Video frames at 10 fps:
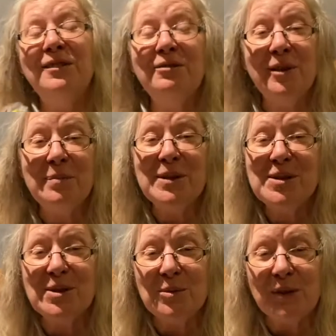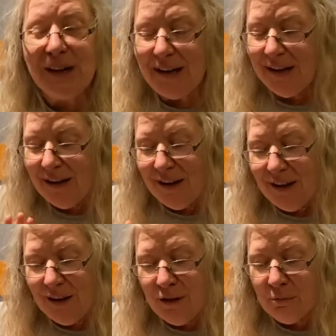from the story,
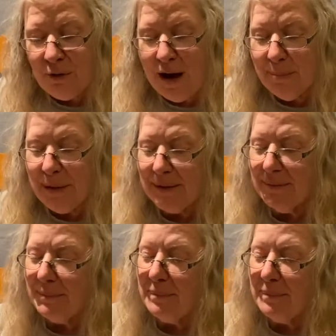the robin.